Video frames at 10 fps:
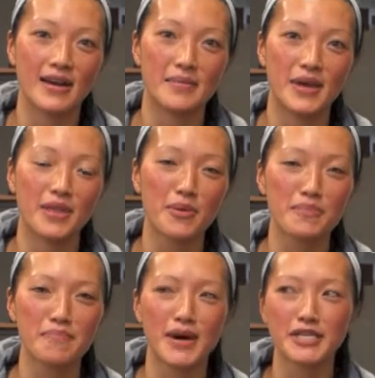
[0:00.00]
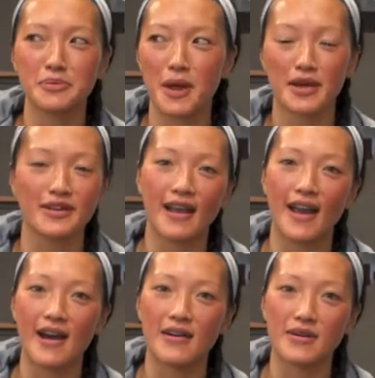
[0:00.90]
Um, and they're much better
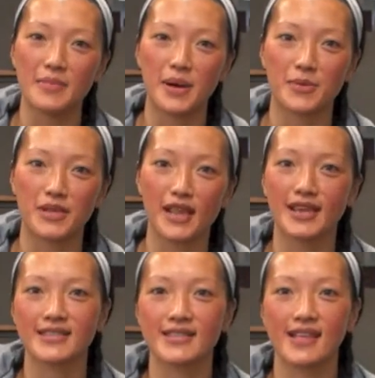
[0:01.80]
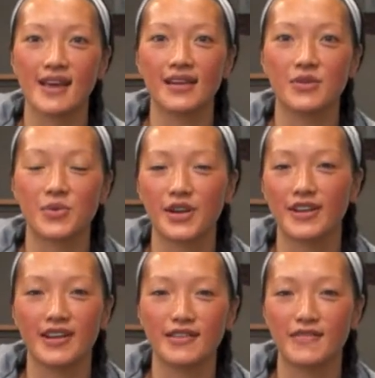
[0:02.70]
now about realizing that we're
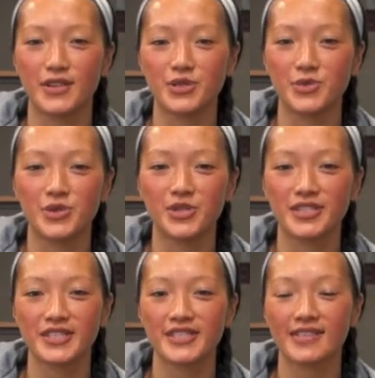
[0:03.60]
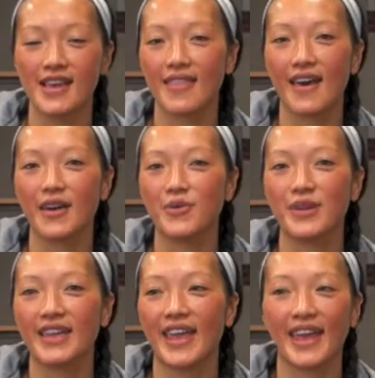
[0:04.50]
individuals and that
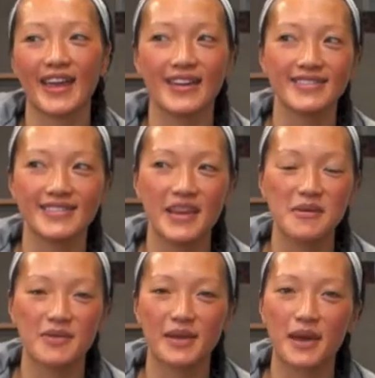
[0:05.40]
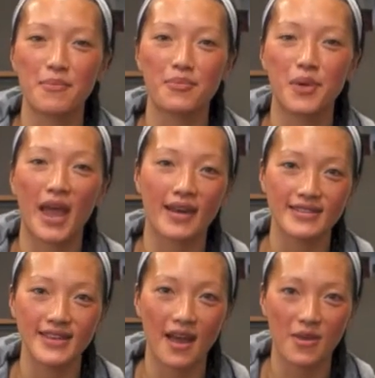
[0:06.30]
we can't be
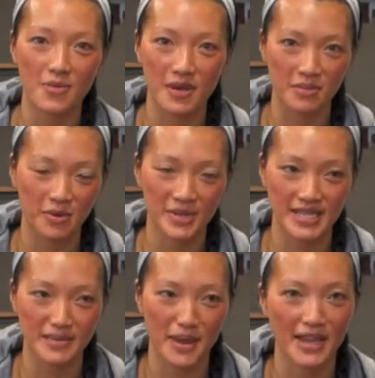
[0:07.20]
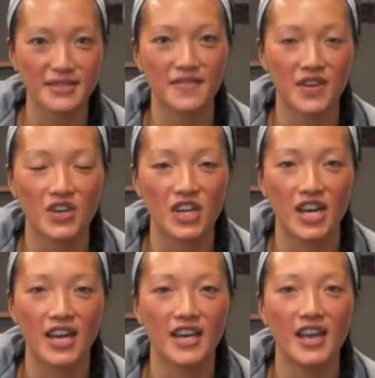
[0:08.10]
compared to other people. It doesn't make us feel
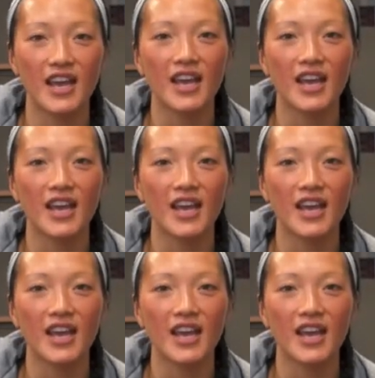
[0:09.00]
good.